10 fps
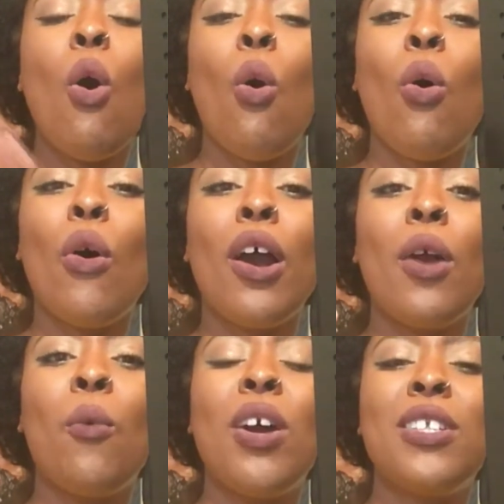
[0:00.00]

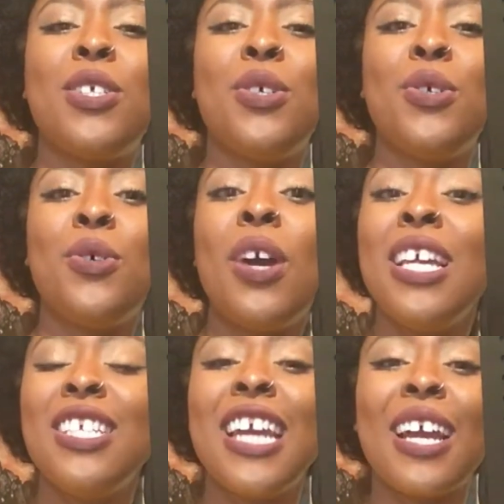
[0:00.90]
or want to
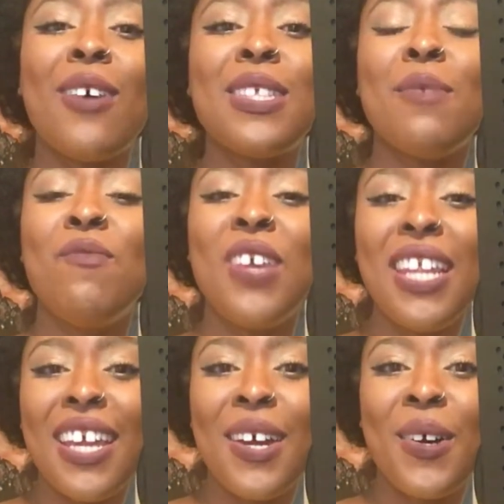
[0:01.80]
check out some
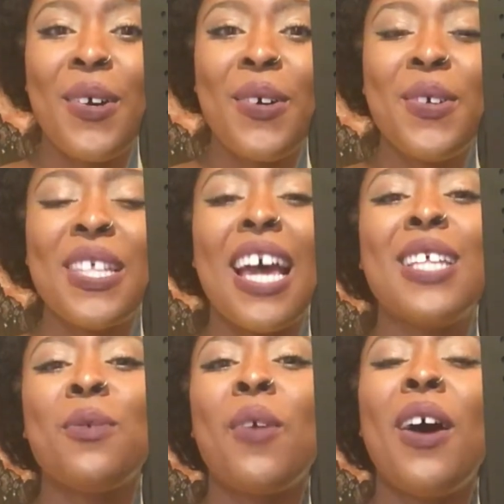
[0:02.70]
videos
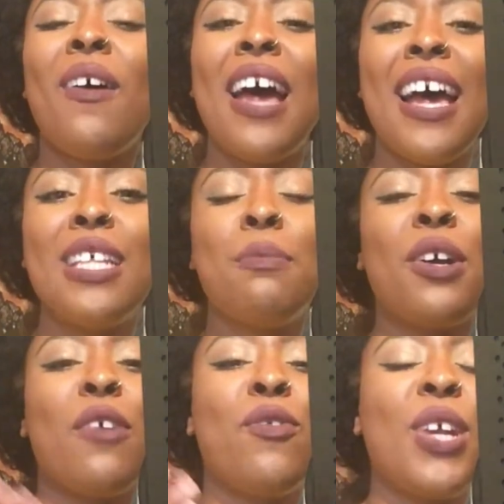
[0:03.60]
as well as
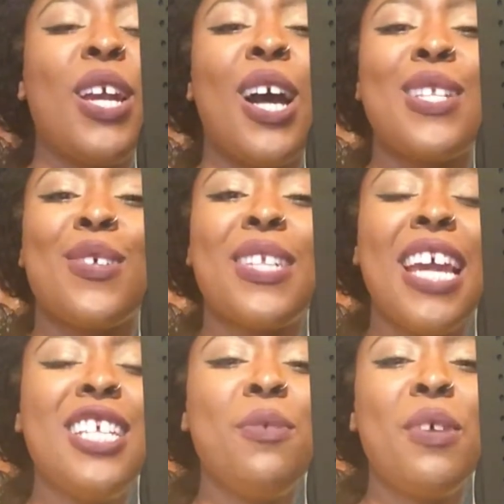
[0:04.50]
book a free
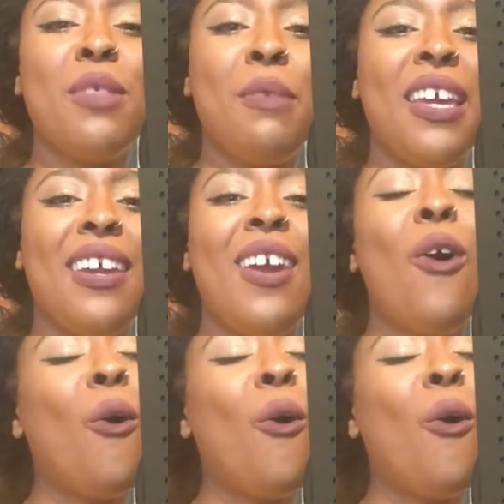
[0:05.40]
consultation with me